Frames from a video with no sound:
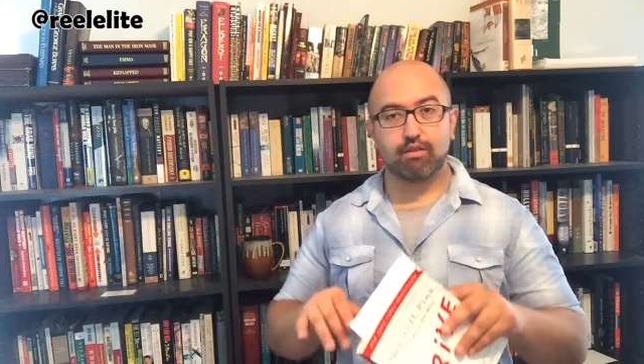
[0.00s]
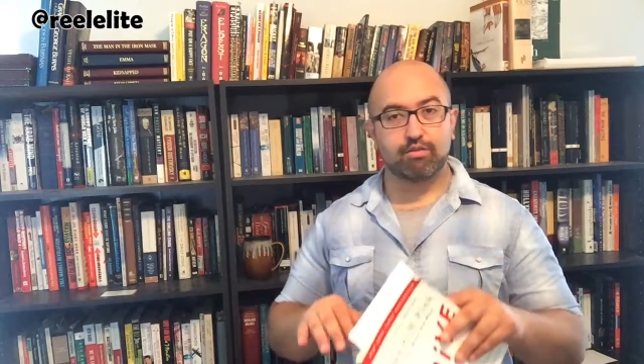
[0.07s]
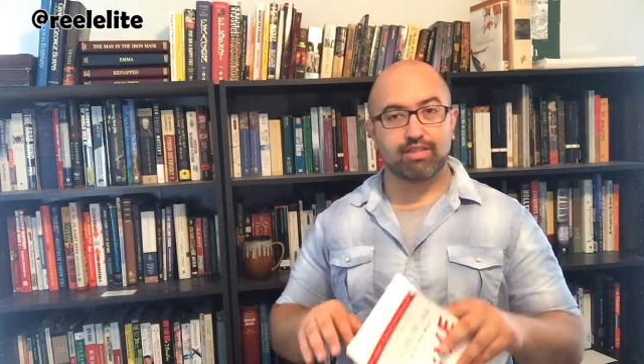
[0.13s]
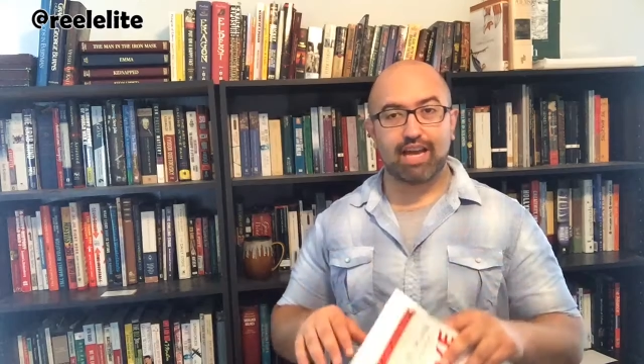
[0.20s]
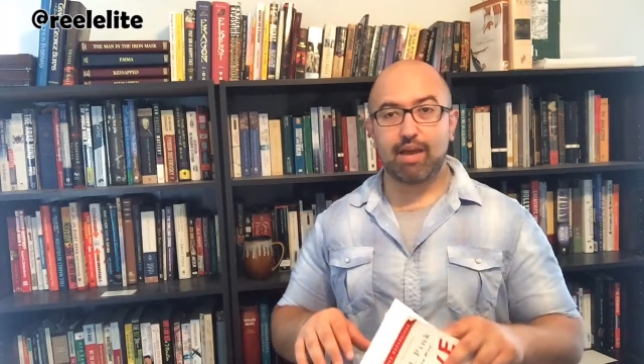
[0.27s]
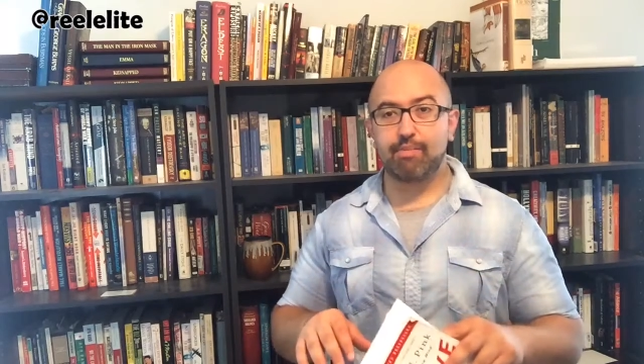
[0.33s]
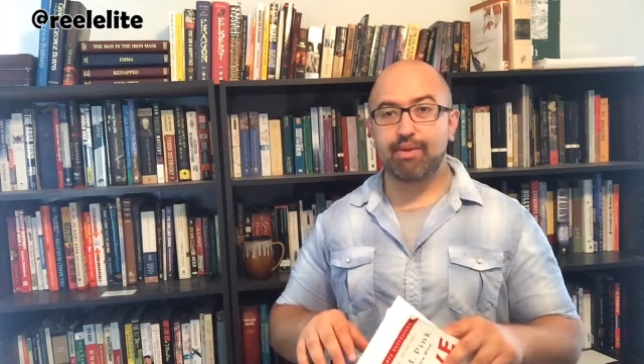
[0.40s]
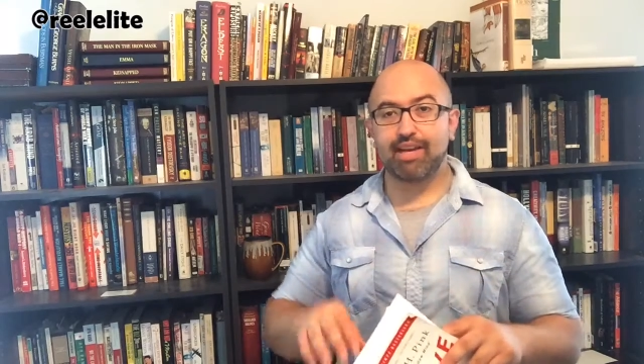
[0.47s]

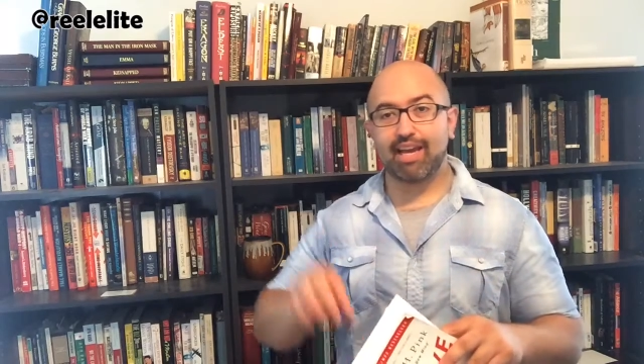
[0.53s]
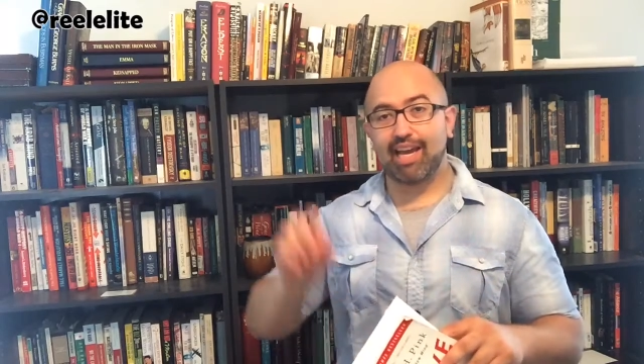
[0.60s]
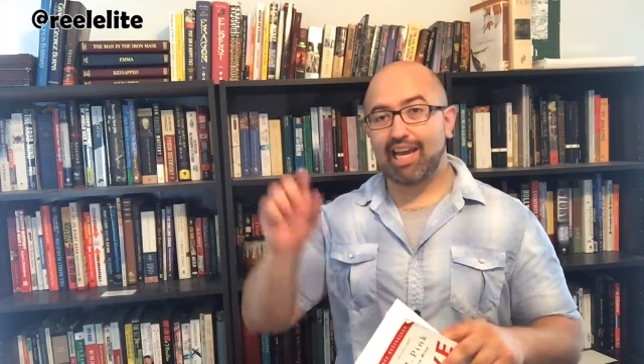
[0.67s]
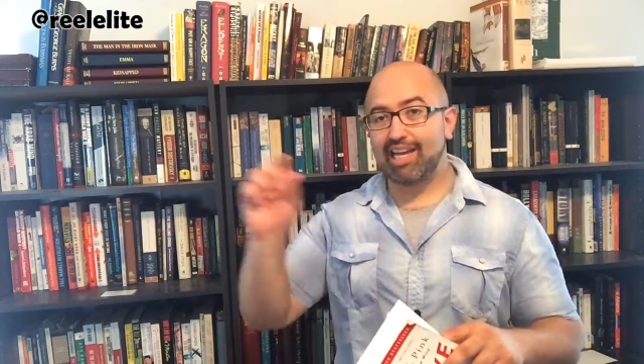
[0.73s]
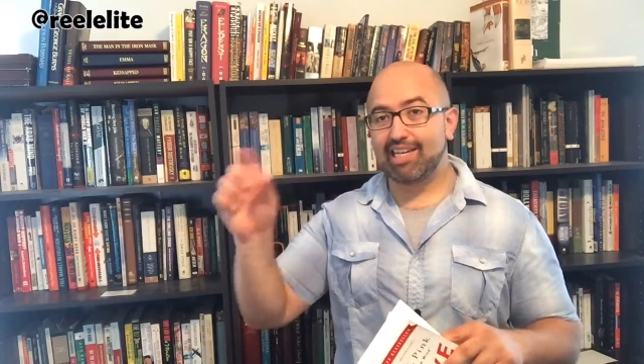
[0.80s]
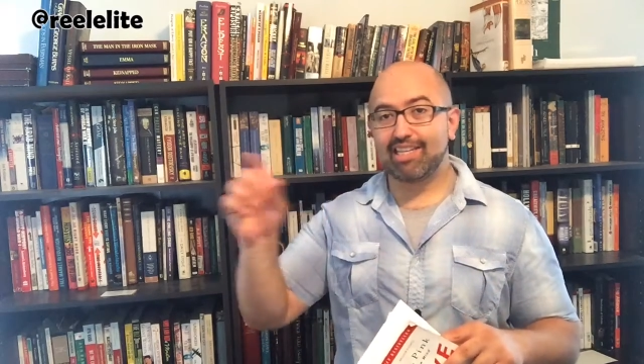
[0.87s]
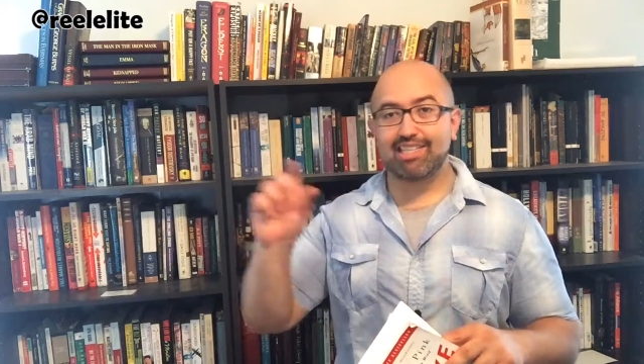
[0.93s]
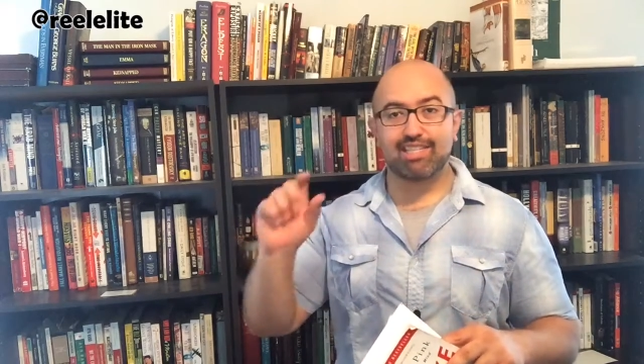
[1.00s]
typing
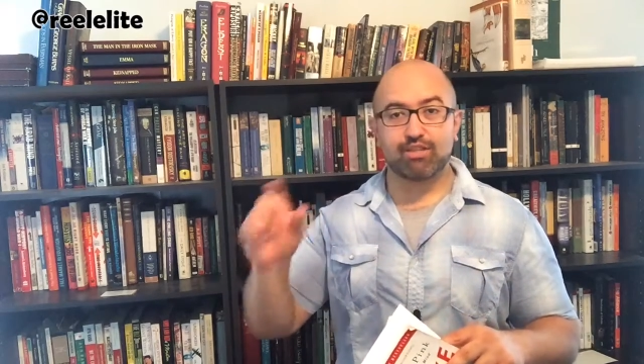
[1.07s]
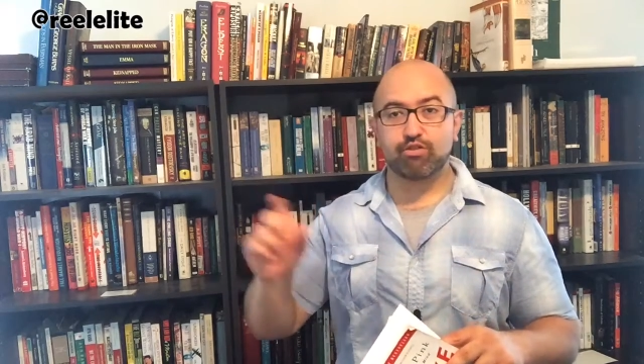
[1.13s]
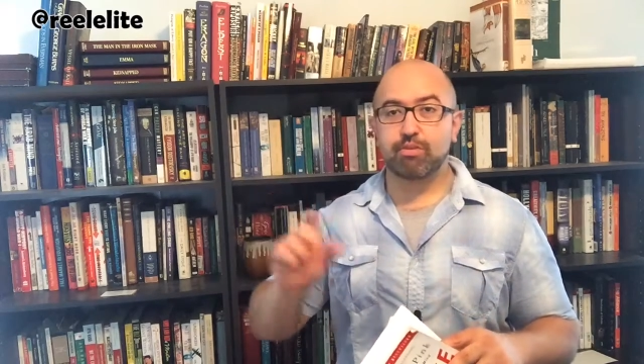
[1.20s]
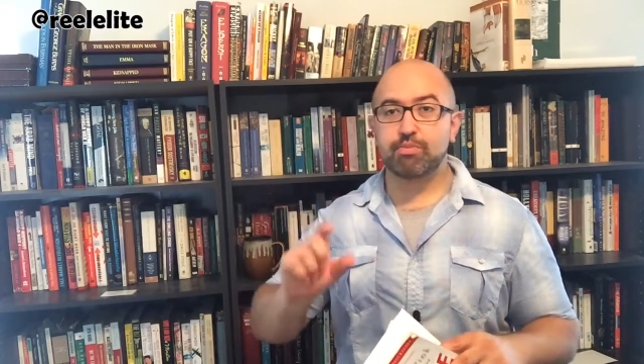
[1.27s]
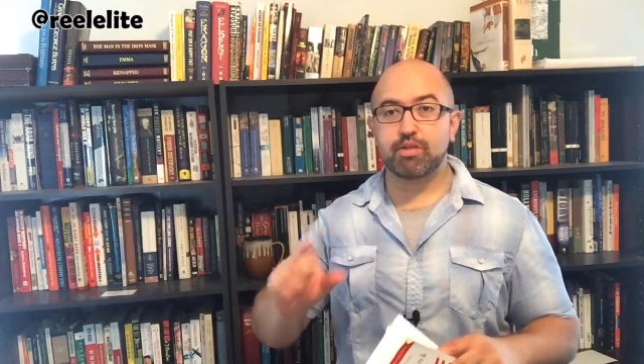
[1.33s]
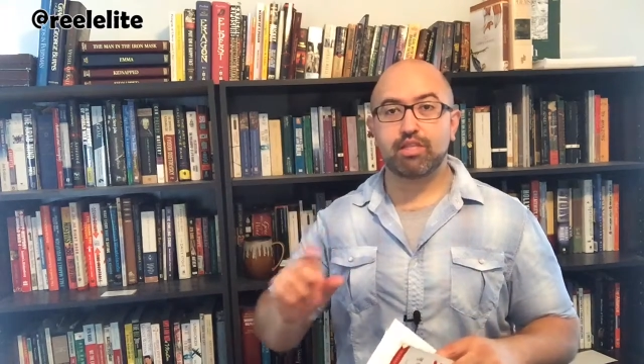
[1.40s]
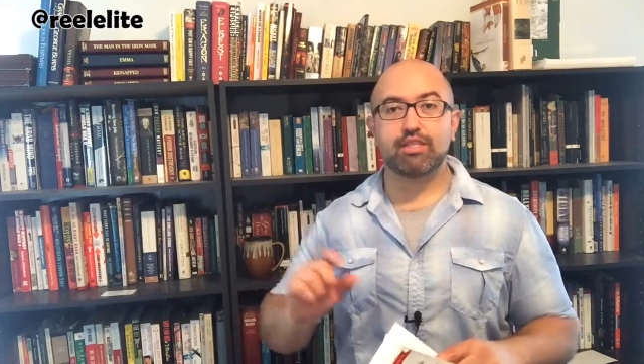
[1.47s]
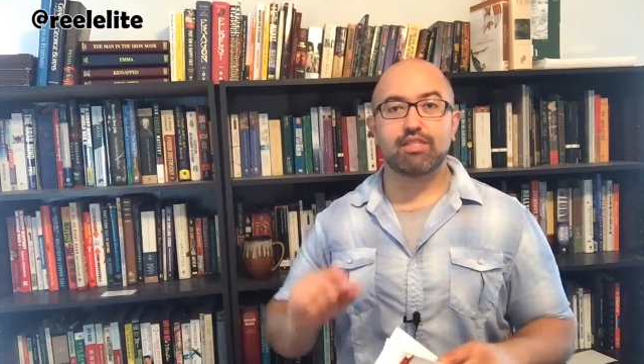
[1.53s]
in
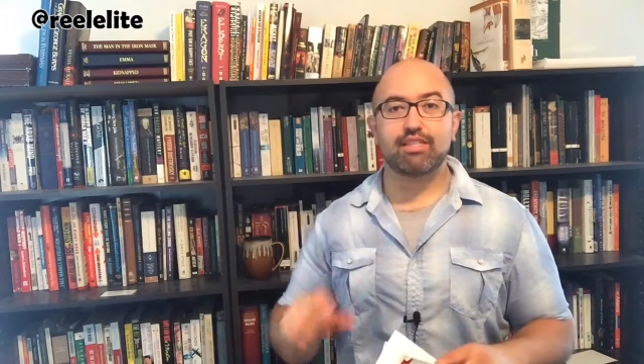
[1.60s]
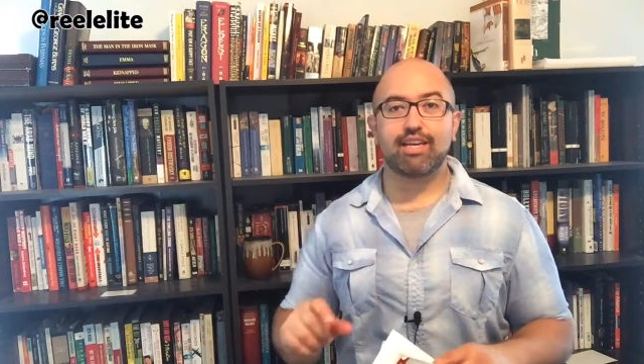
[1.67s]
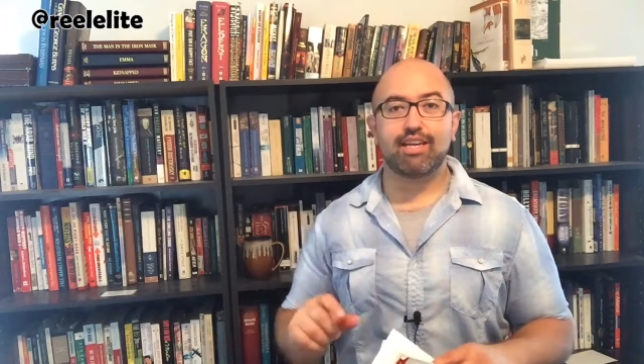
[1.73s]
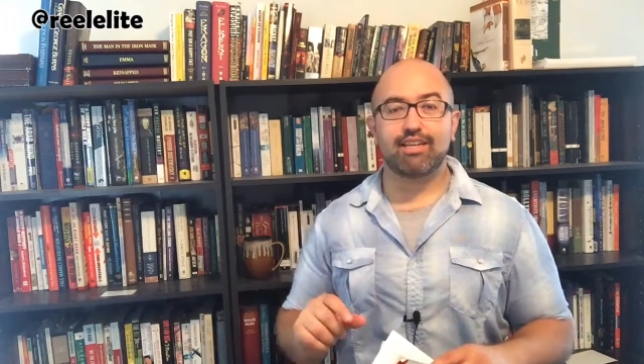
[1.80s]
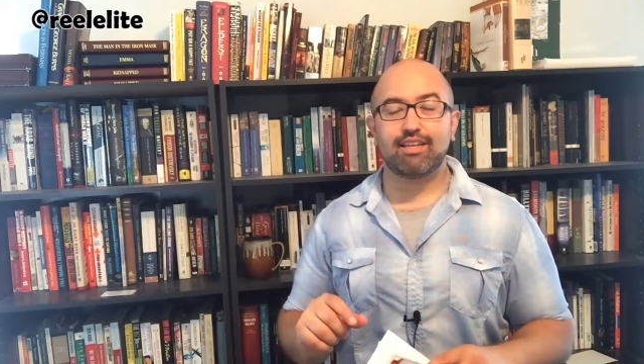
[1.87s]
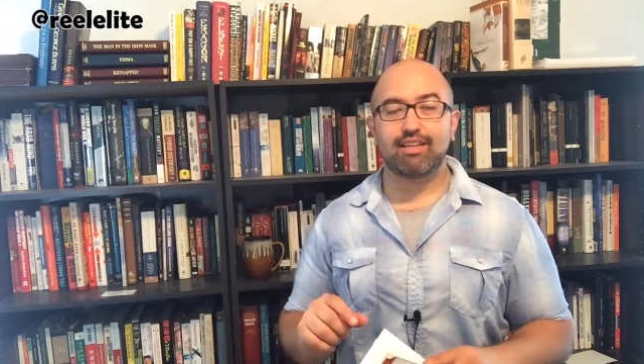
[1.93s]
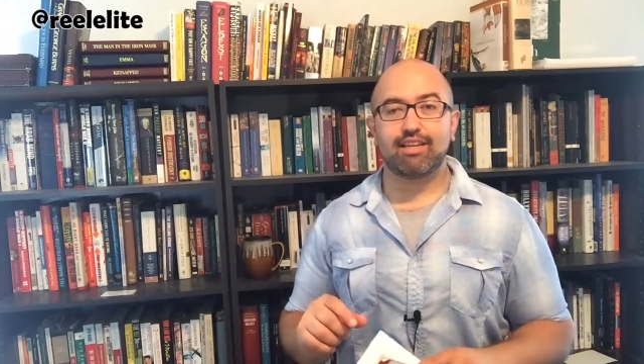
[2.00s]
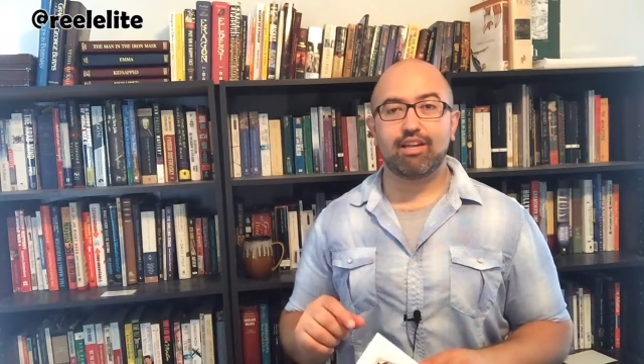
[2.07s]
descriptions
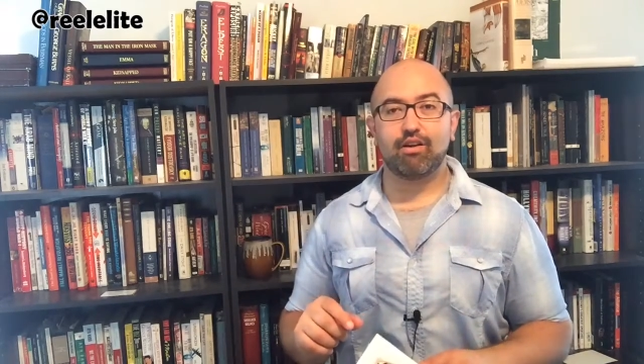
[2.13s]
and,